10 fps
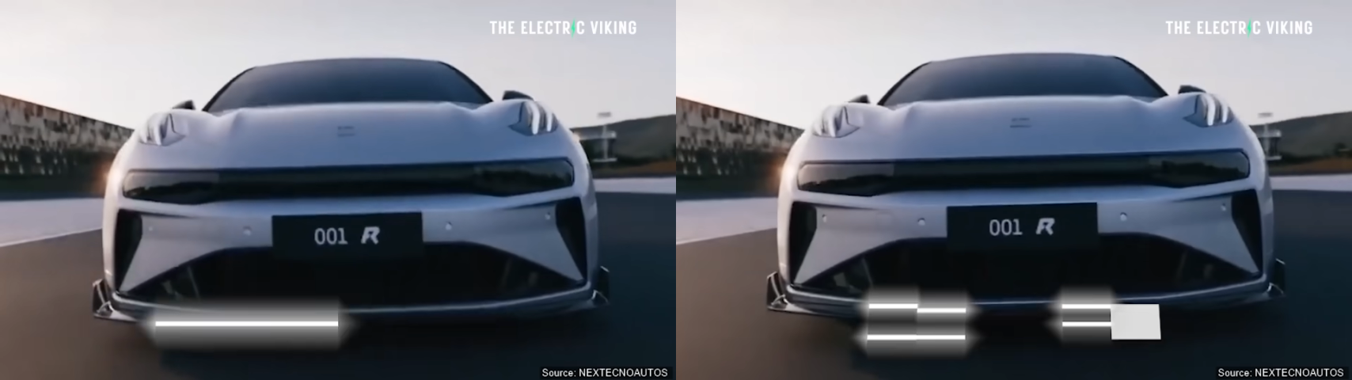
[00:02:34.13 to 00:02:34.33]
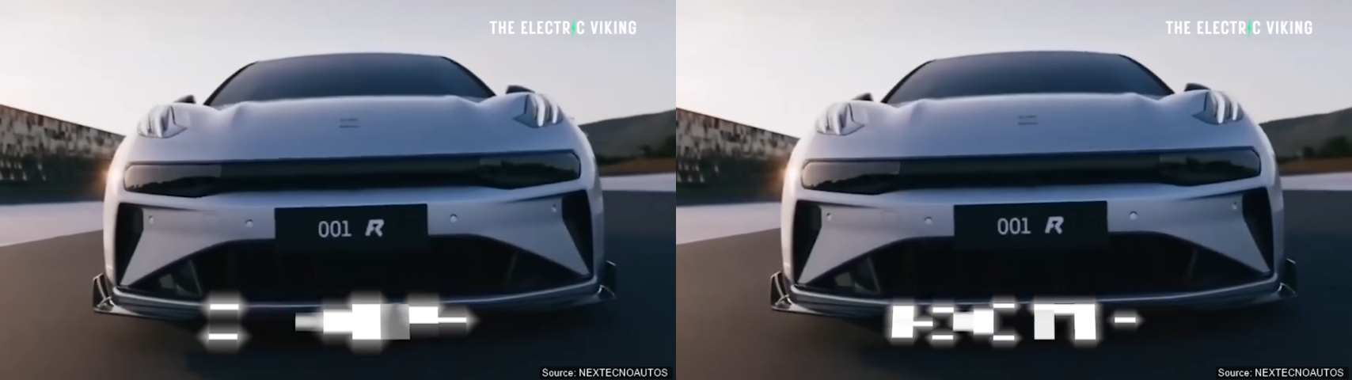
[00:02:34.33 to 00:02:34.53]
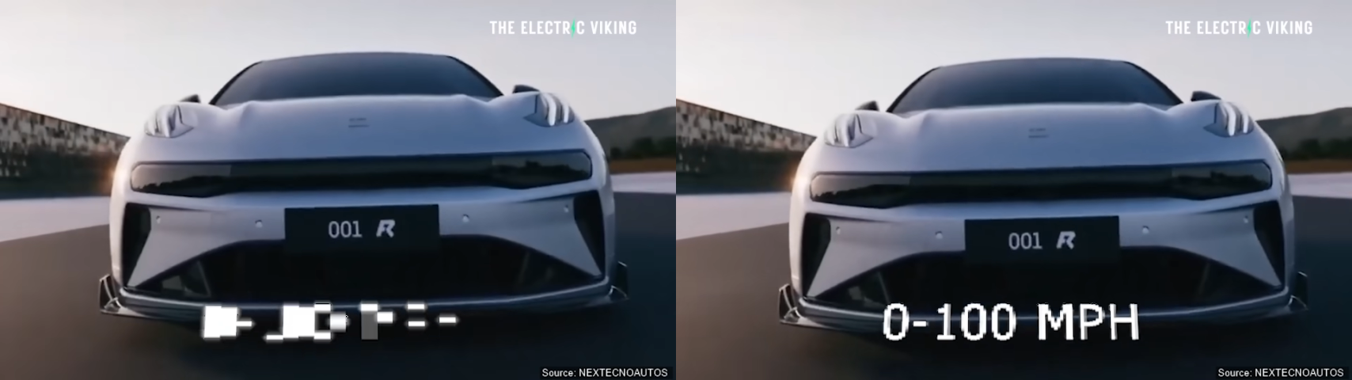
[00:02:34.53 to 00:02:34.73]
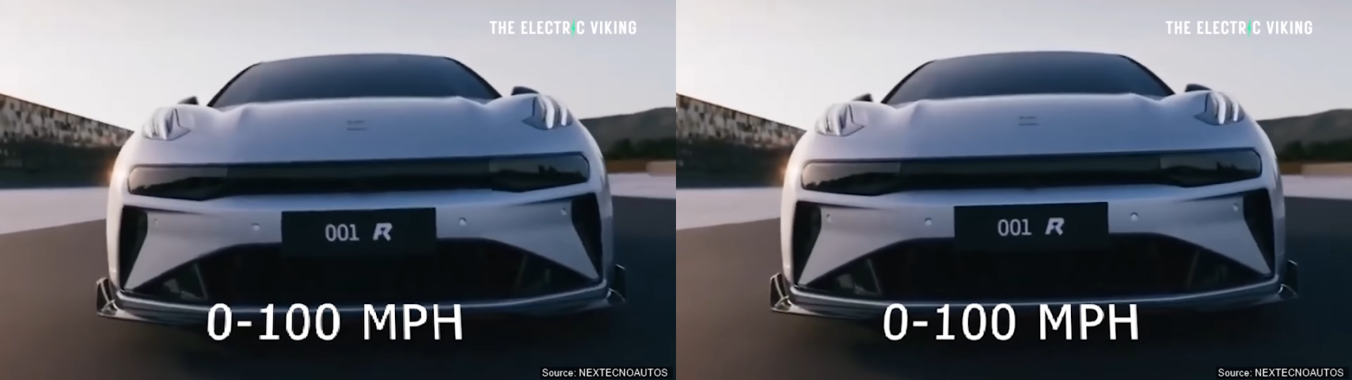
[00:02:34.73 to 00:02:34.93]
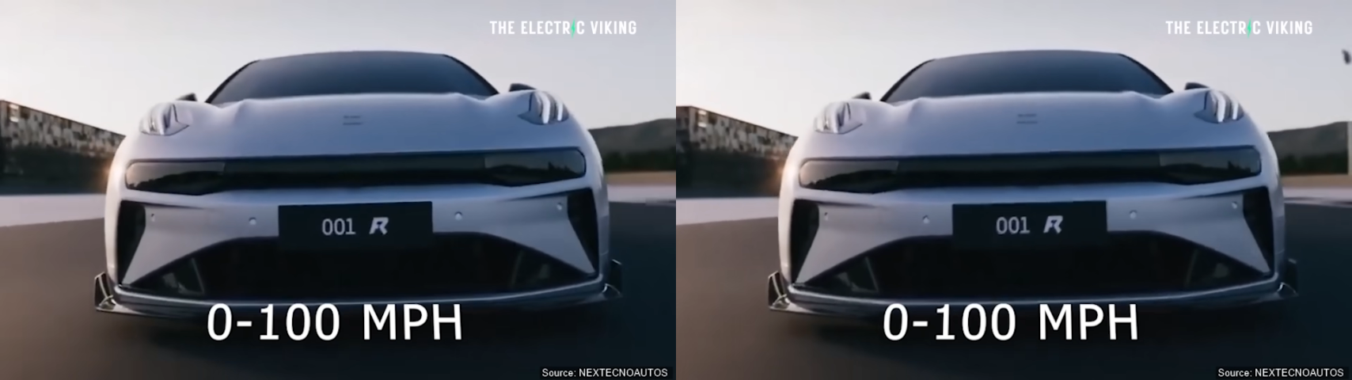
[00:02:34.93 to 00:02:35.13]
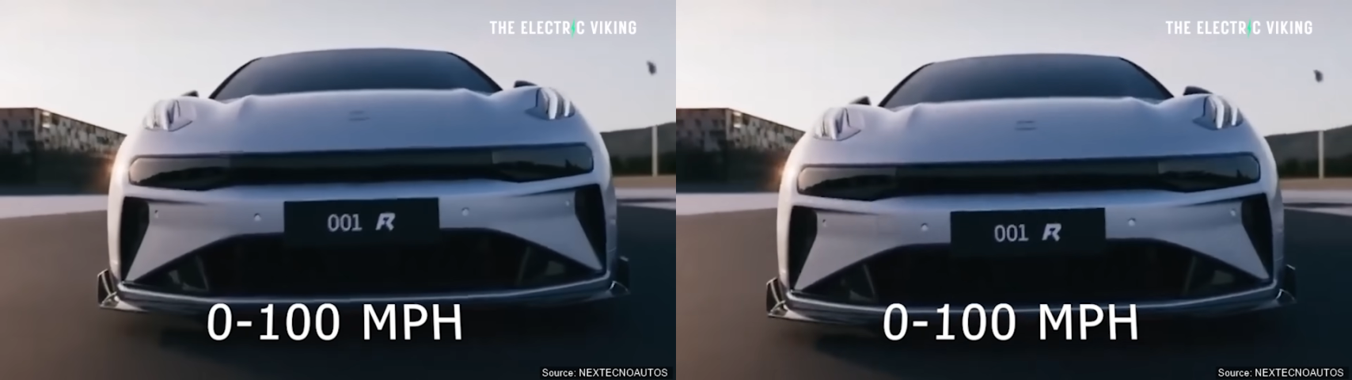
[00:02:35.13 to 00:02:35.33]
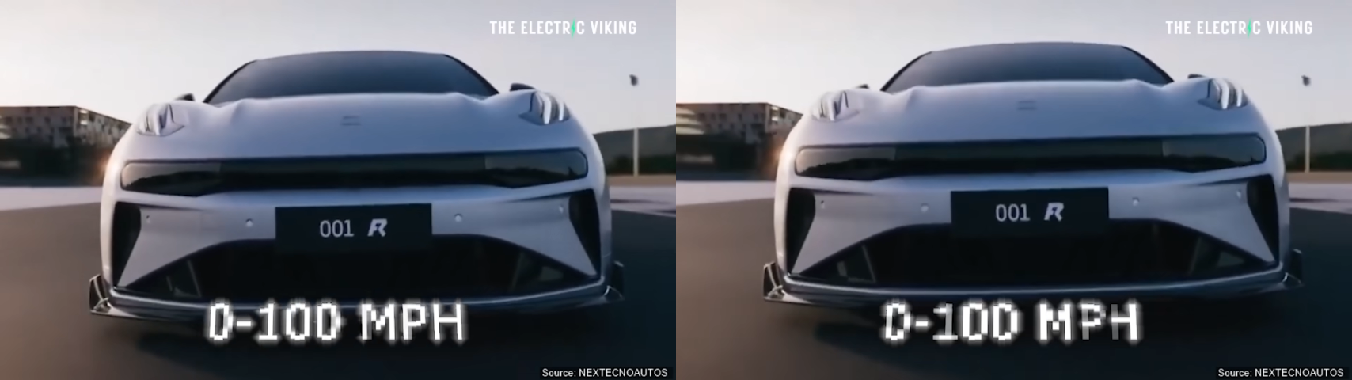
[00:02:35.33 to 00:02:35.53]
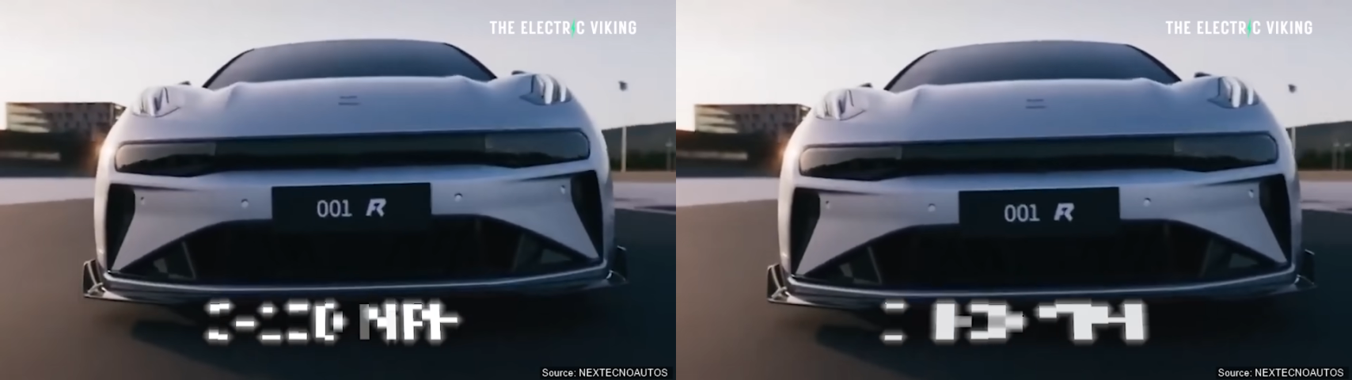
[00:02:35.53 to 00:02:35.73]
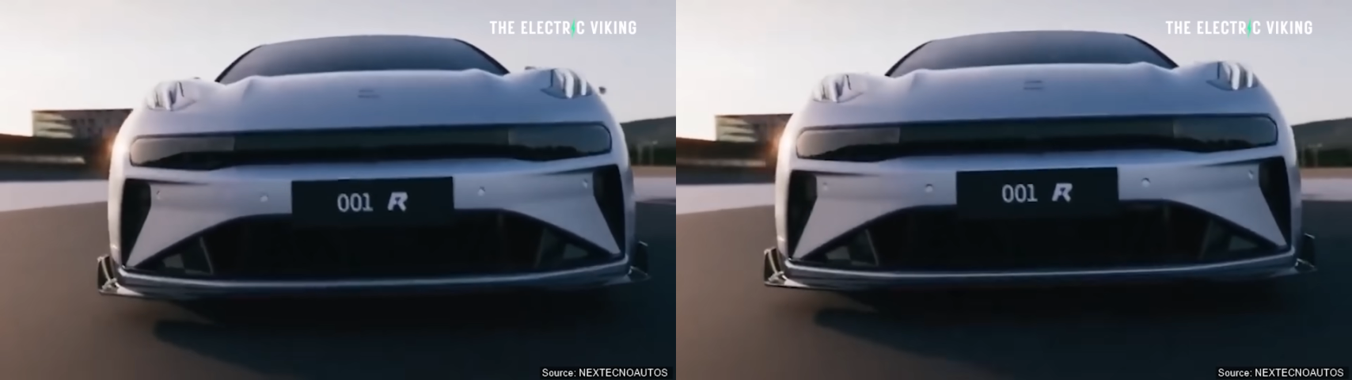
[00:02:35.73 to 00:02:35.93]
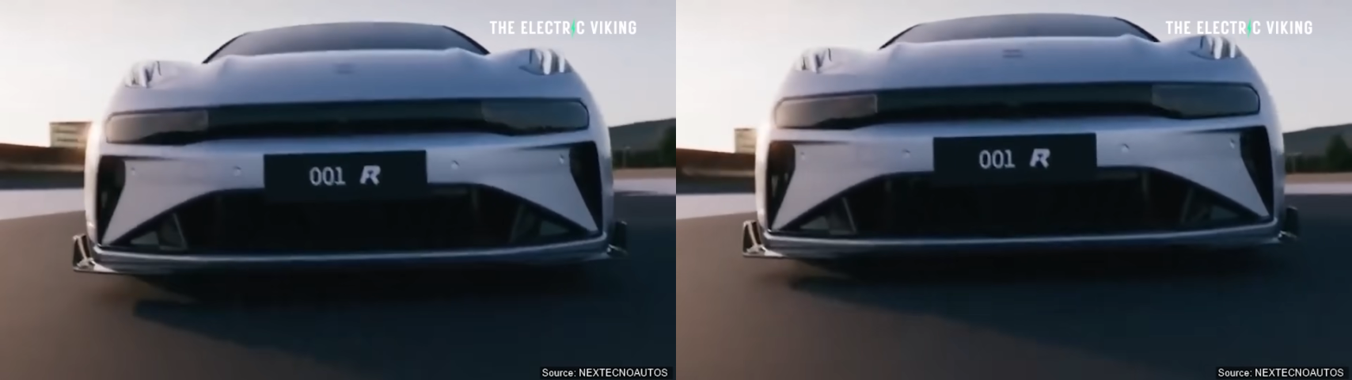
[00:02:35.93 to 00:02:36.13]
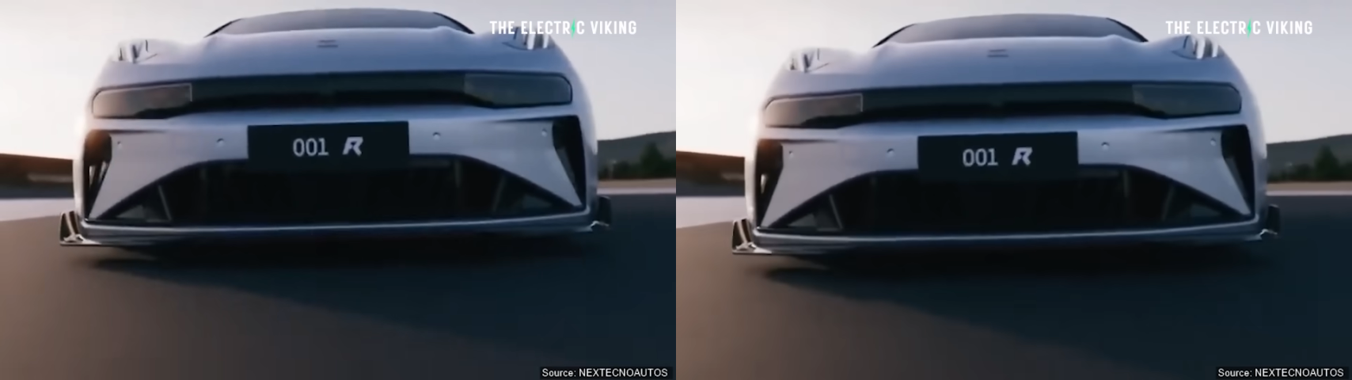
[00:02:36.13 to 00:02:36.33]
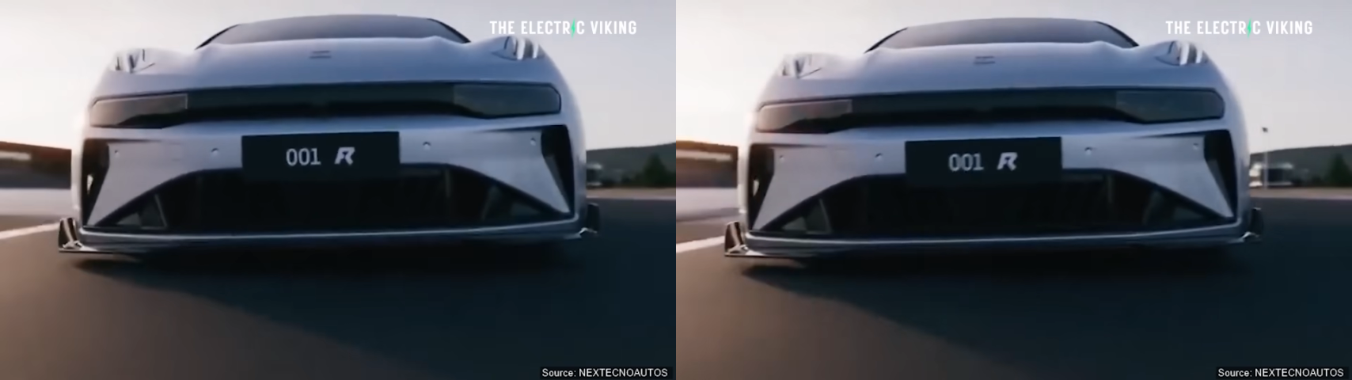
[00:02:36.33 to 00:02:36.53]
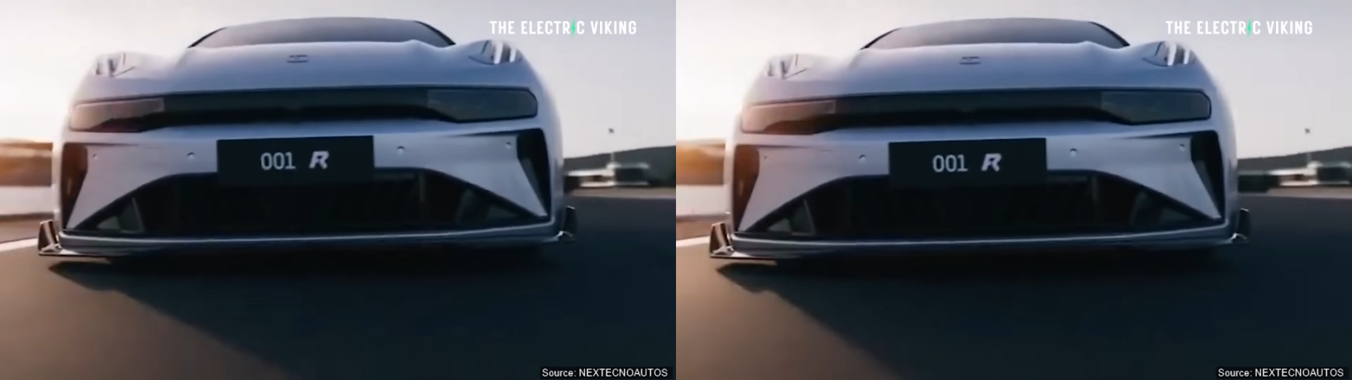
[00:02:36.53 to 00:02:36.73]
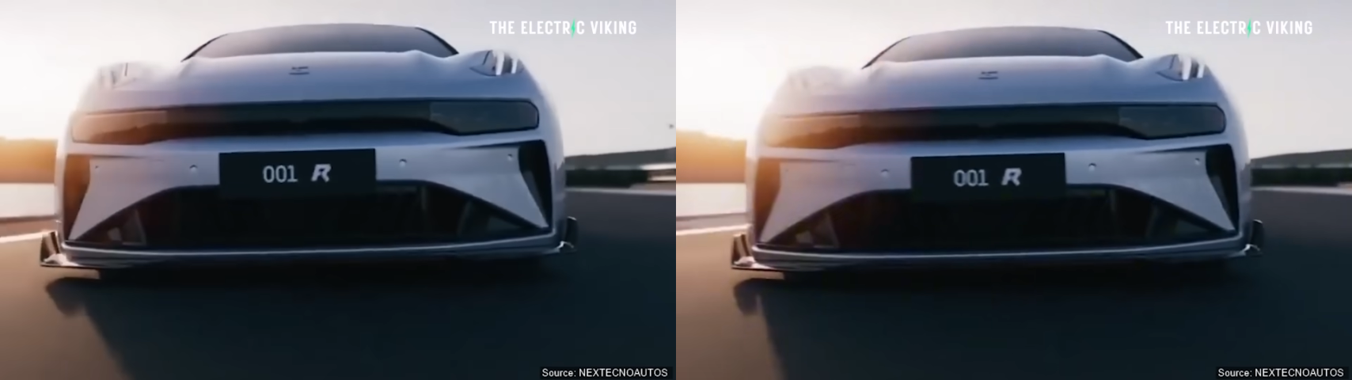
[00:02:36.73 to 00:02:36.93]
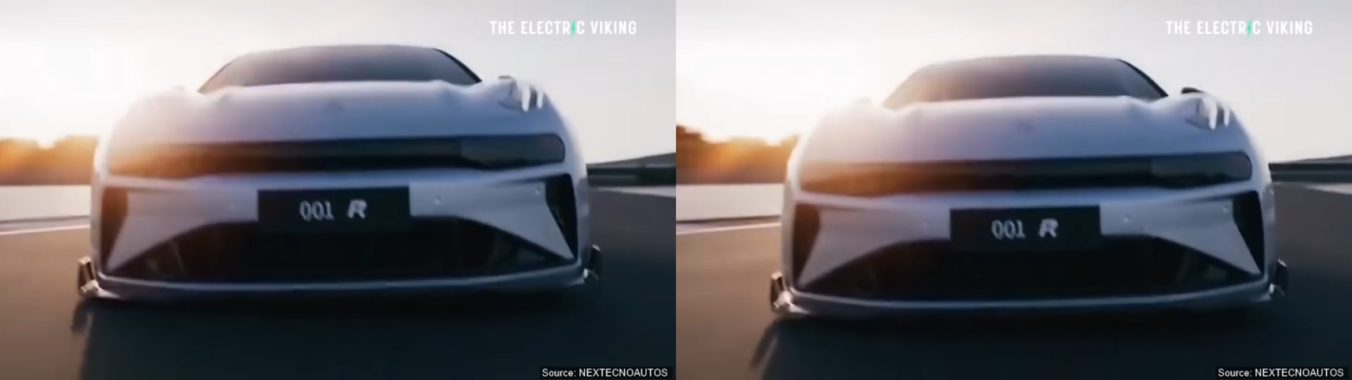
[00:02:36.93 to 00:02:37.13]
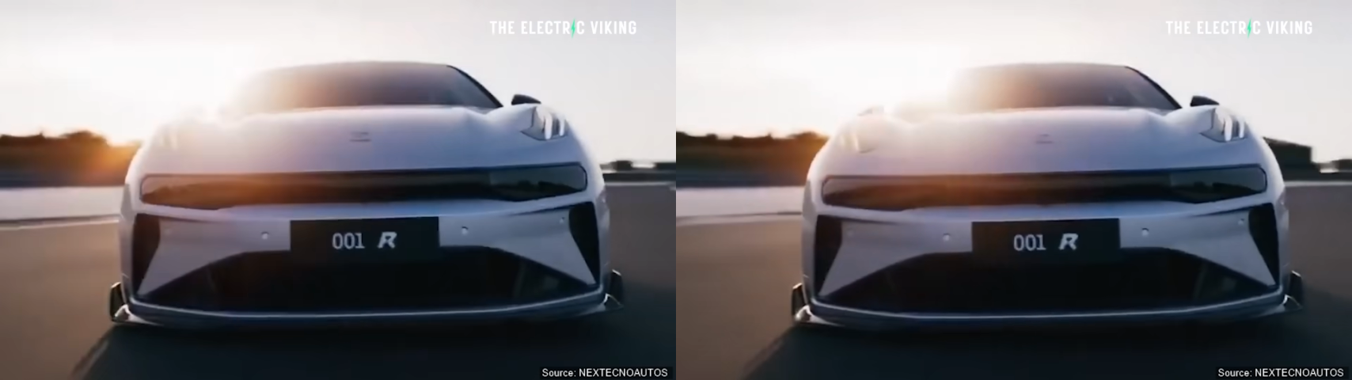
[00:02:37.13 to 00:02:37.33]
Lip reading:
No face is visible, so there are no lips to read.